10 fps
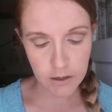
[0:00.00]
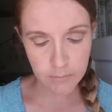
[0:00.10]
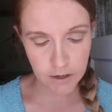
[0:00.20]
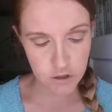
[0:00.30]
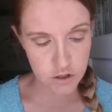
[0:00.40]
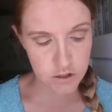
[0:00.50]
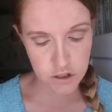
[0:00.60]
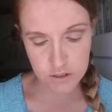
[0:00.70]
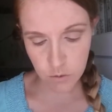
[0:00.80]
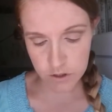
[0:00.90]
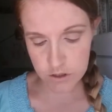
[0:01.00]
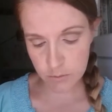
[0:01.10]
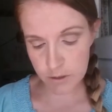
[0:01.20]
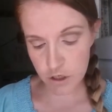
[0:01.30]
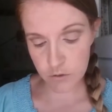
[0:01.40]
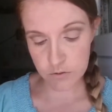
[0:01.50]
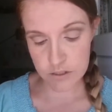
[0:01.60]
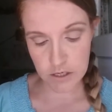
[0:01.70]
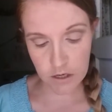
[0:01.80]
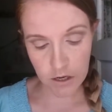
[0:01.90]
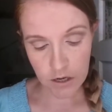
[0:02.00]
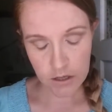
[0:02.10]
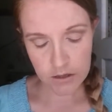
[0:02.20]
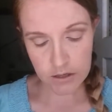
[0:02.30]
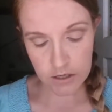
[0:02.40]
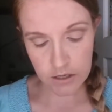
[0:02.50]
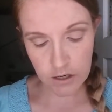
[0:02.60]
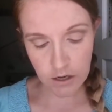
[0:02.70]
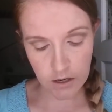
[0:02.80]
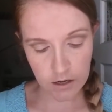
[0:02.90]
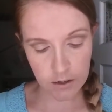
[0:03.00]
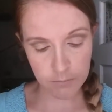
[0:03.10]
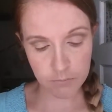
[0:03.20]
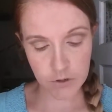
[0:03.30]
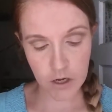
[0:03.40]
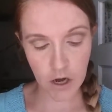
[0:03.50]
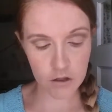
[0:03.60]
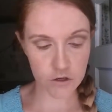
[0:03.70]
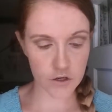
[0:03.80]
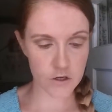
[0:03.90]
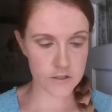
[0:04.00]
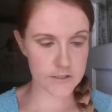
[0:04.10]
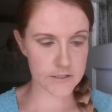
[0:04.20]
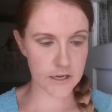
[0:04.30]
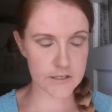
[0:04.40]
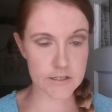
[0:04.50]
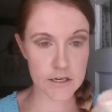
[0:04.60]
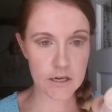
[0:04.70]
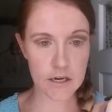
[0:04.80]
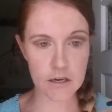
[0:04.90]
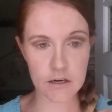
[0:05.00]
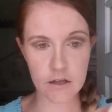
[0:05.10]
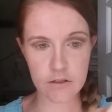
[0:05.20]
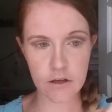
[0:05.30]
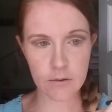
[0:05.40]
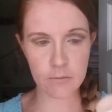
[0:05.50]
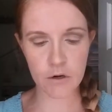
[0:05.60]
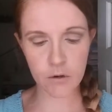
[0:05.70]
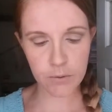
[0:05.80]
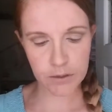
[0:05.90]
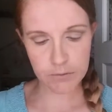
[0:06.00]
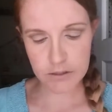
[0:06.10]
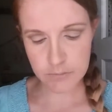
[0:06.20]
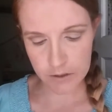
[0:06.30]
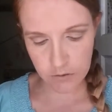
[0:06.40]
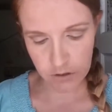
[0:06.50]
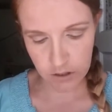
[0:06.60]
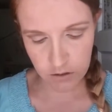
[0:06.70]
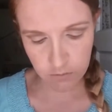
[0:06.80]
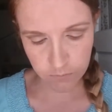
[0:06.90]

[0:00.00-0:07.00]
am actually just going to be using the color Sexy in the Mineral Pigments by Unique.